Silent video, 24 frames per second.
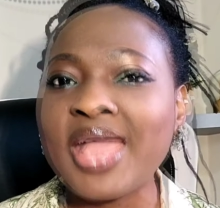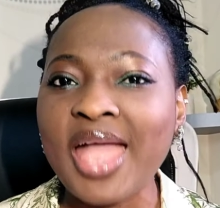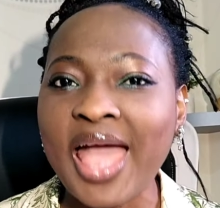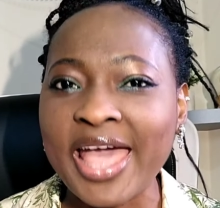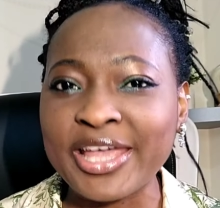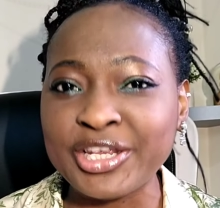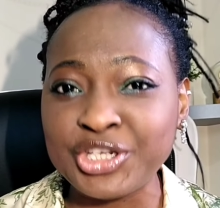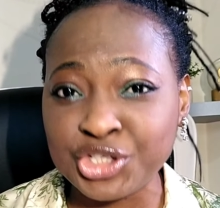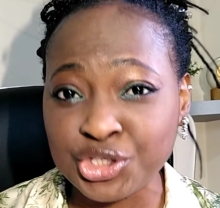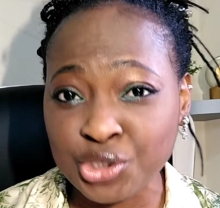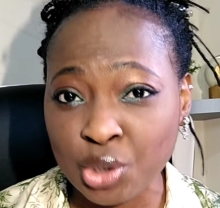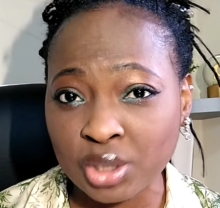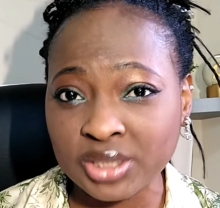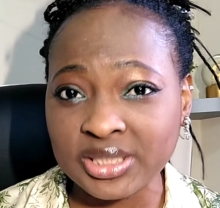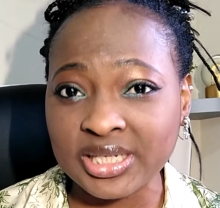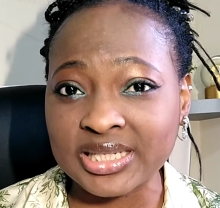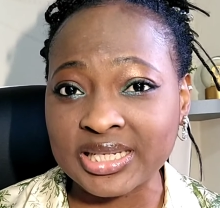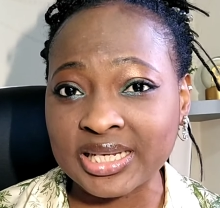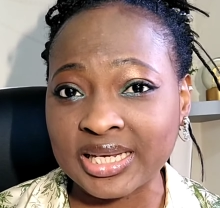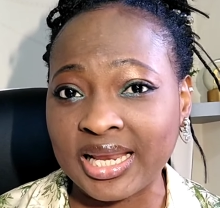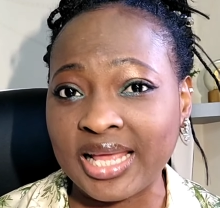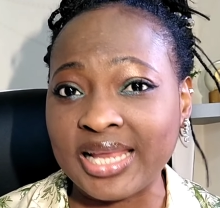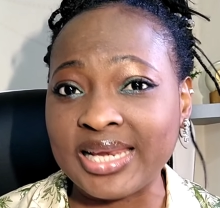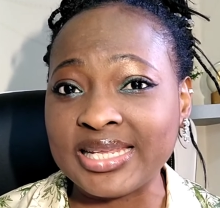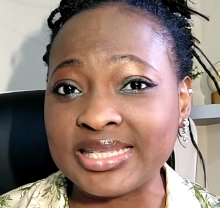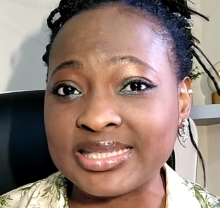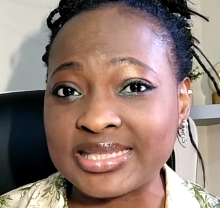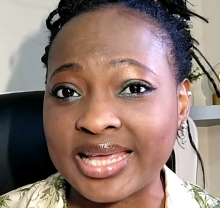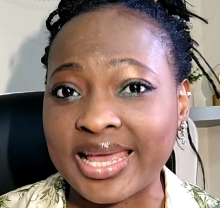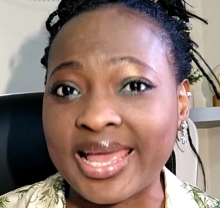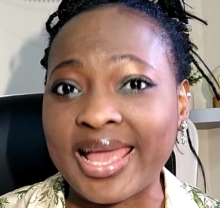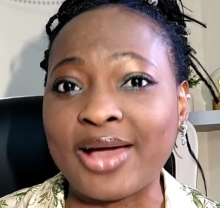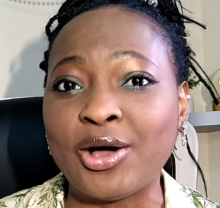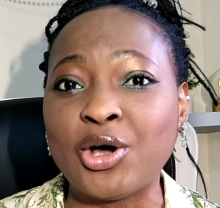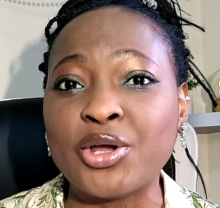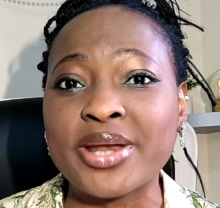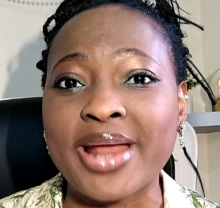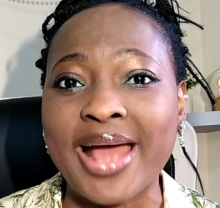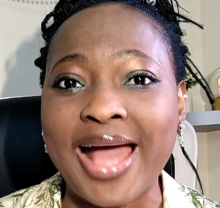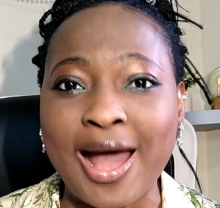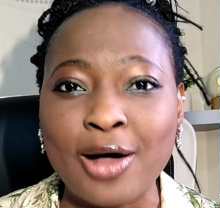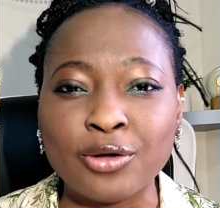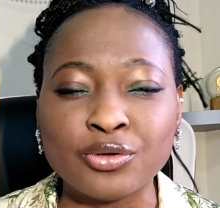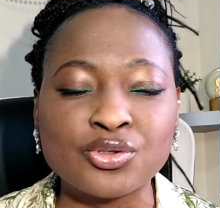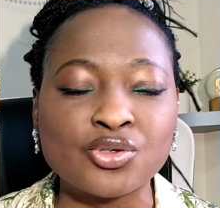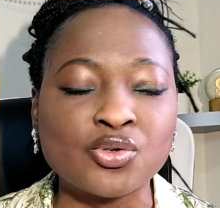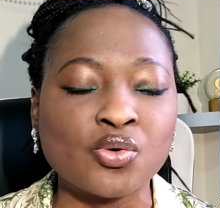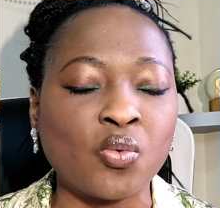I showed it clearly there on
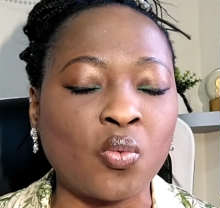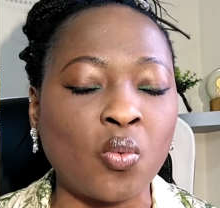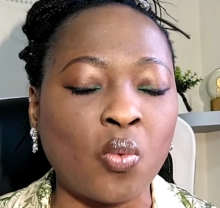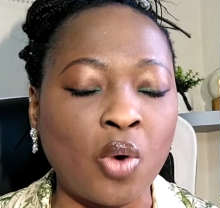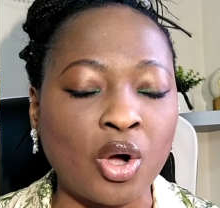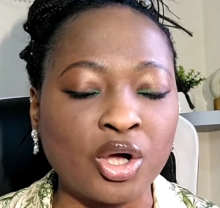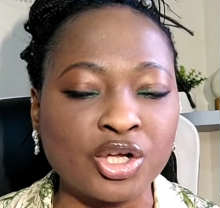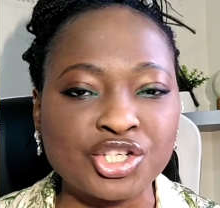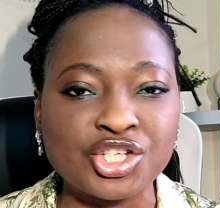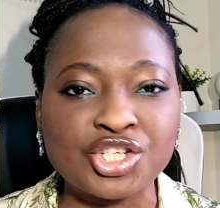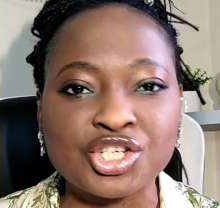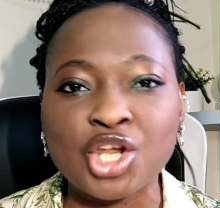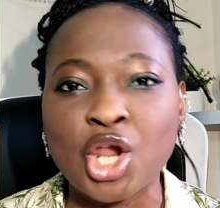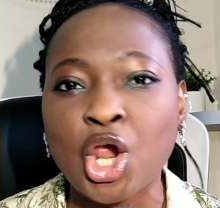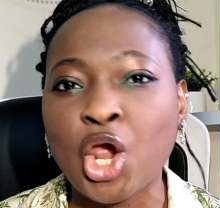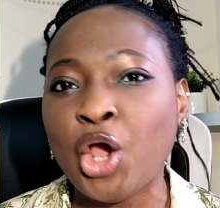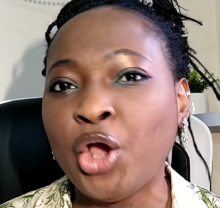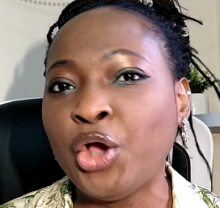how to wash